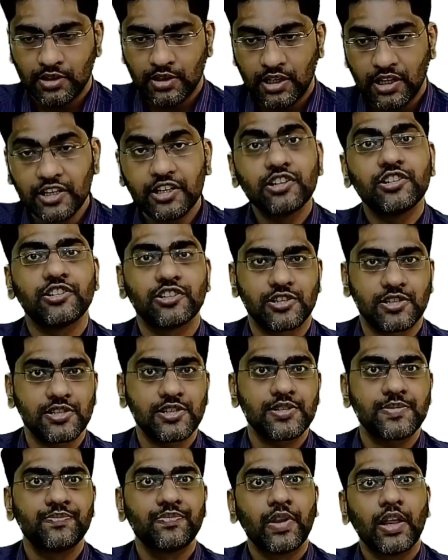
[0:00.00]

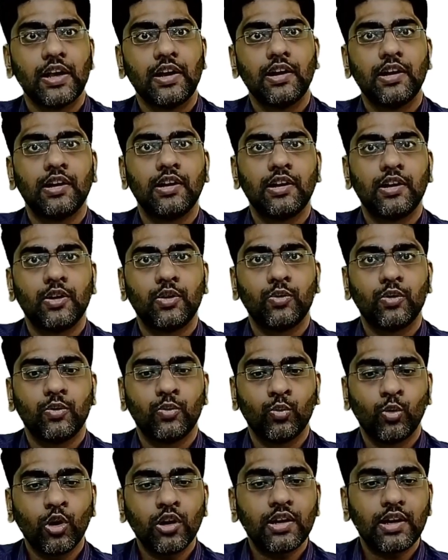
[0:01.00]
continuous.
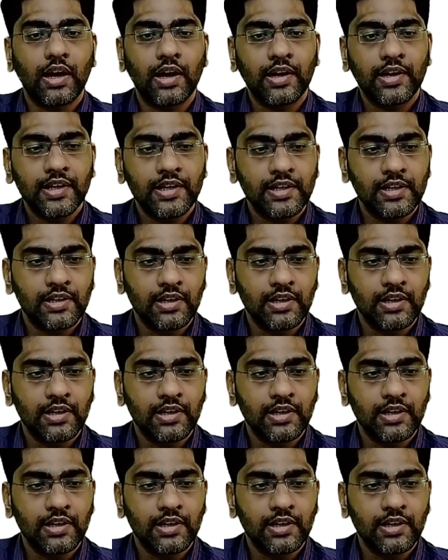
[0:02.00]
What I